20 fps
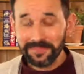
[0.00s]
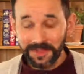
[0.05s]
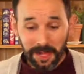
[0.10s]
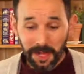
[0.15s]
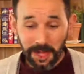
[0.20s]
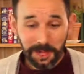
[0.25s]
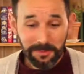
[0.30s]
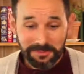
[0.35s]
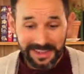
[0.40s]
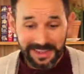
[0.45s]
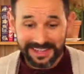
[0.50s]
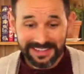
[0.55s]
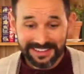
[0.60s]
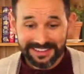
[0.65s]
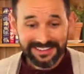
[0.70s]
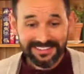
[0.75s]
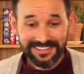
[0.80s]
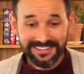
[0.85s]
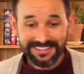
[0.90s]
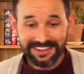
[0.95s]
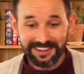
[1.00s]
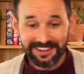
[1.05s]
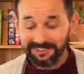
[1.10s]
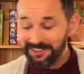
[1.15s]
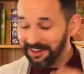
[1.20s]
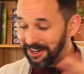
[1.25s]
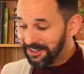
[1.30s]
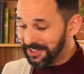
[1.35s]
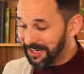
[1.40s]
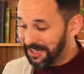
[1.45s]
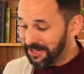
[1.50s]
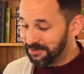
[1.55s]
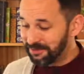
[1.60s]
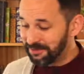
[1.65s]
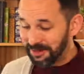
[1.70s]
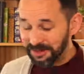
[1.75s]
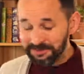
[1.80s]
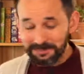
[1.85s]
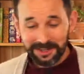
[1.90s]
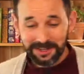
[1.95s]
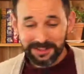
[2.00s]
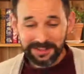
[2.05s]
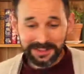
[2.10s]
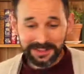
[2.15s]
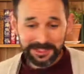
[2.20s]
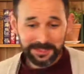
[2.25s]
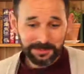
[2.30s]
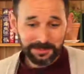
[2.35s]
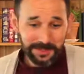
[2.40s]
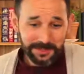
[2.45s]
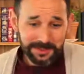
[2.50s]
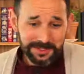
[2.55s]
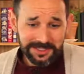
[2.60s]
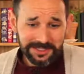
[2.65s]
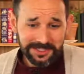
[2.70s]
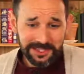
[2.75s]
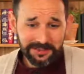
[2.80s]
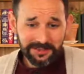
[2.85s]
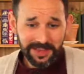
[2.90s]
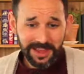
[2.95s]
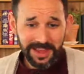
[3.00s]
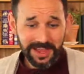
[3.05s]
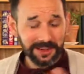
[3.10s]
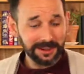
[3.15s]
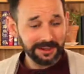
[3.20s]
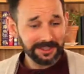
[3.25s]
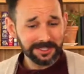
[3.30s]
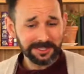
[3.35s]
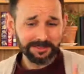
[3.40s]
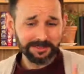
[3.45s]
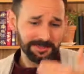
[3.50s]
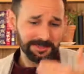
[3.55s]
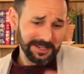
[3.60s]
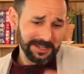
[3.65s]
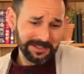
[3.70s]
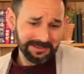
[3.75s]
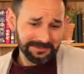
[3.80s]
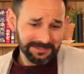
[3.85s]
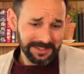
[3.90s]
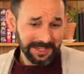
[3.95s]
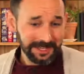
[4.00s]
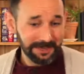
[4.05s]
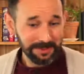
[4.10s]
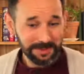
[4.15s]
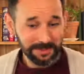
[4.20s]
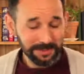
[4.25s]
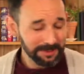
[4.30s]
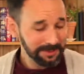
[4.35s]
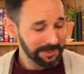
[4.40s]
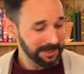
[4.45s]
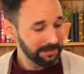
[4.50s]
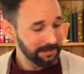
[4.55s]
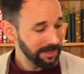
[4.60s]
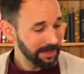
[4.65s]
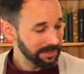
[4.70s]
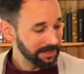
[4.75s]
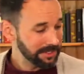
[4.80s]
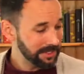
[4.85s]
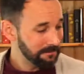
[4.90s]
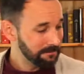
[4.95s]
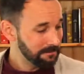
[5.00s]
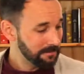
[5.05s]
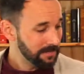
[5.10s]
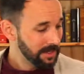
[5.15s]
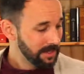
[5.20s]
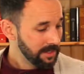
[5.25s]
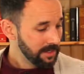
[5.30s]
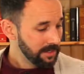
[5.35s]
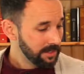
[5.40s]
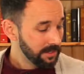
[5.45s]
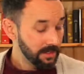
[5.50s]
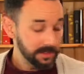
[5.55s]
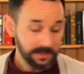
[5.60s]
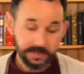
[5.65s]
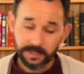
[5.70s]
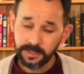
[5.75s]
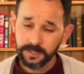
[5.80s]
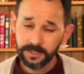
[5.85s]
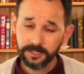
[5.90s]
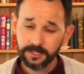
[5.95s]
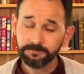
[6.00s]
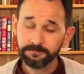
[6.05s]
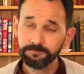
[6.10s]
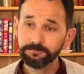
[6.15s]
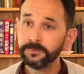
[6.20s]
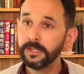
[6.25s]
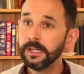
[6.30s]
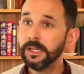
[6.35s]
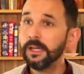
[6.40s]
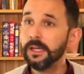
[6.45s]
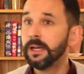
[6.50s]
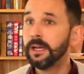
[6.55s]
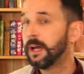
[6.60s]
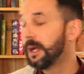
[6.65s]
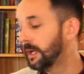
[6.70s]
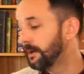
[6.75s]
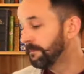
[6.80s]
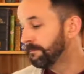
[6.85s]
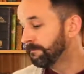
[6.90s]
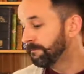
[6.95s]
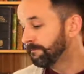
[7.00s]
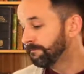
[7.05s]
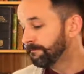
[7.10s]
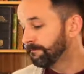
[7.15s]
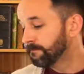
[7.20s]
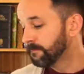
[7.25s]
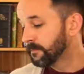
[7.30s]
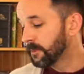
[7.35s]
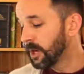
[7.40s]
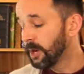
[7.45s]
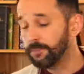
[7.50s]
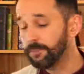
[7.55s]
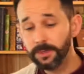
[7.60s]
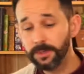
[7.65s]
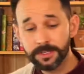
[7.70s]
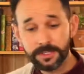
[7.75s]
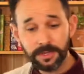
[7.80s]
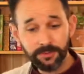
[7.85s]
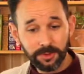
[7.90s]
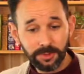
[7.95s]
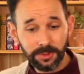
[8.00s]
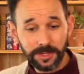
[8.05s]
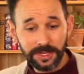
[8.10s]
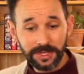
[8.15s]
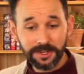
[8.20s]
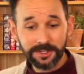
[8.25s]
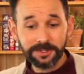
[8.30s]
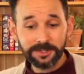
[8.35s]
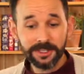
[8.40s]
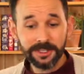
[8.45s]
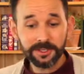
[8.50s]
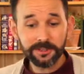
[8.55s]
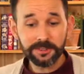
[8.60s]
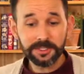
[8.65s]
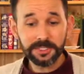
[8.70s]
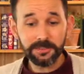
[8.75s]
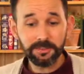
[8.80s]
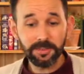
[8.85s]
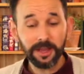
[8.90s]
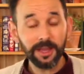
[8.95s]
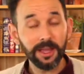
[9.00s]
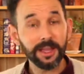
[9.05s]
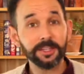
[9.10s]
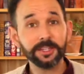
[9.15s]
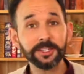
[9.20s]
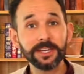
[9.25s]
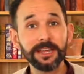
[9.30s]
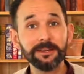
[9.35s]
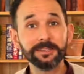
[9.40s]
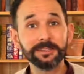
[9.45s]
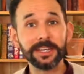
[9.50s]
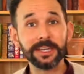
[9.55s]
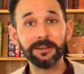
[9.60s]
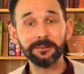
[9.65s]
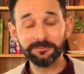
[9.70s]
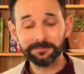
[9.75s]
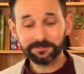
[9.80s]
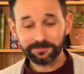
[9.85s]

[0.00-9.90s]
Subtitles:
I'm me. I'm not identified by the experiences I've had. I just bring a little bit more to the party. So there you go. I promised every week I'd do a little supplier shout out.